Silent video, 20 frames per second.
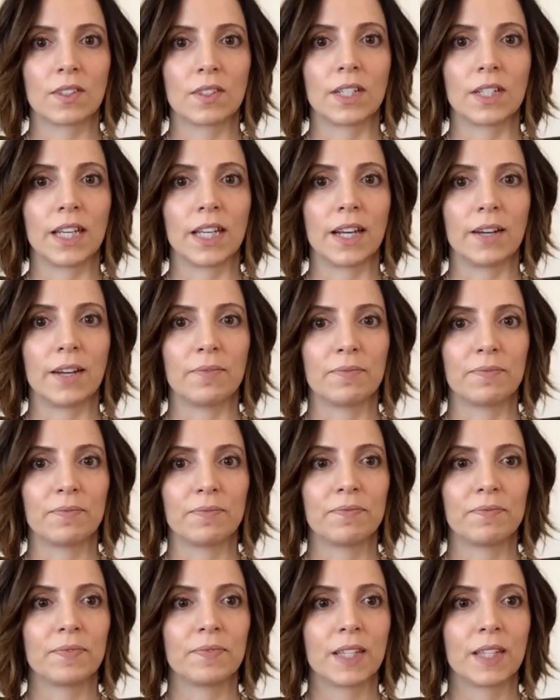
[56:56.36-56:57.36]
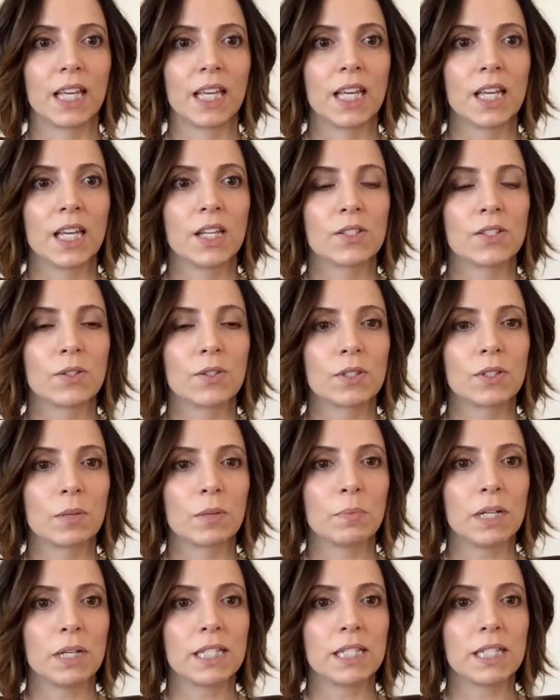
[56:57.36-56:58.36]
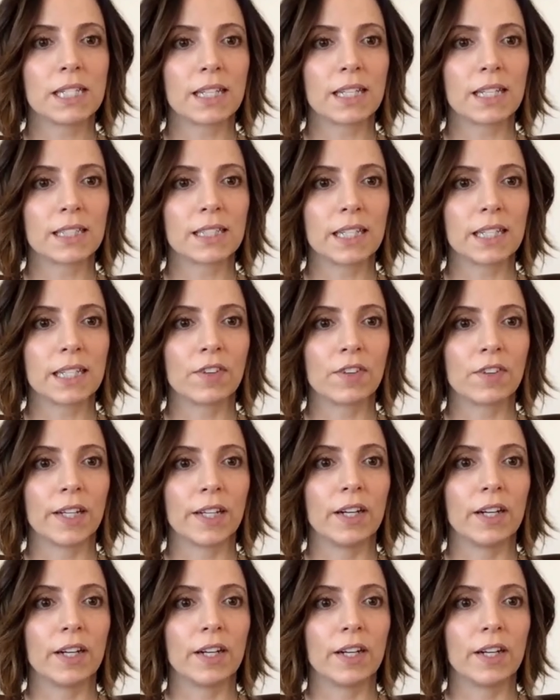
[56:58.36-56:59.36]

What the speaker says: Yeah. So someone is asking for clarity